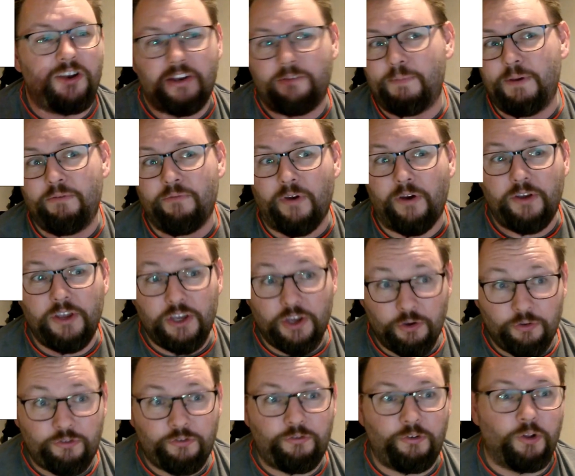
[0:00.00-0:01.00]
it to be very
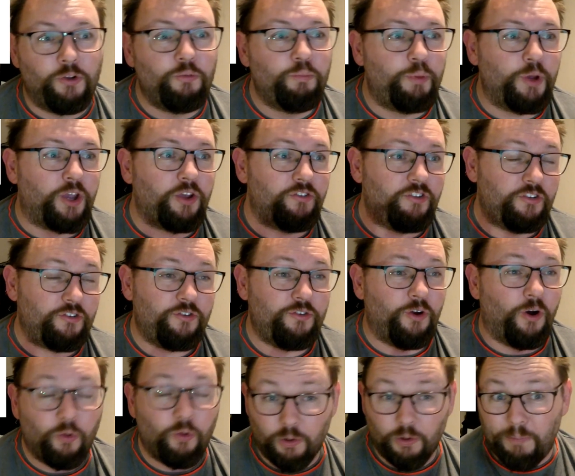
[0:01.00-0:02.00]
useful because it's
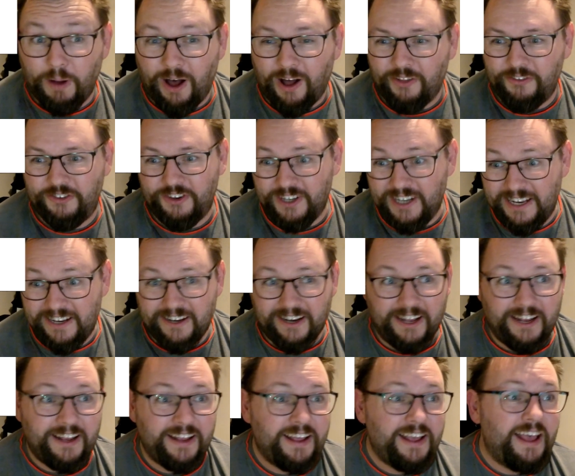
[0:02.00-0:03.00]
got all the parts you need in
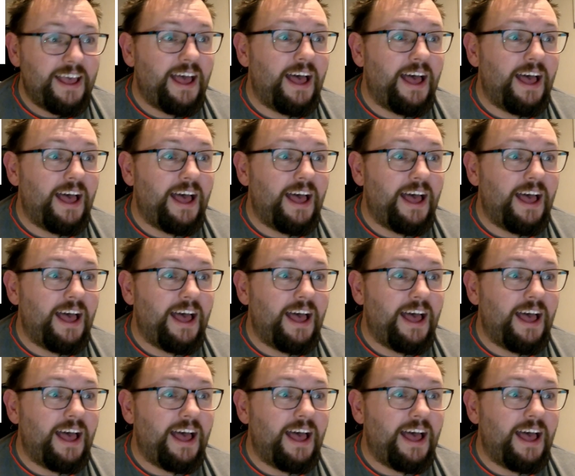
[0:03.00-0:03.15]
it,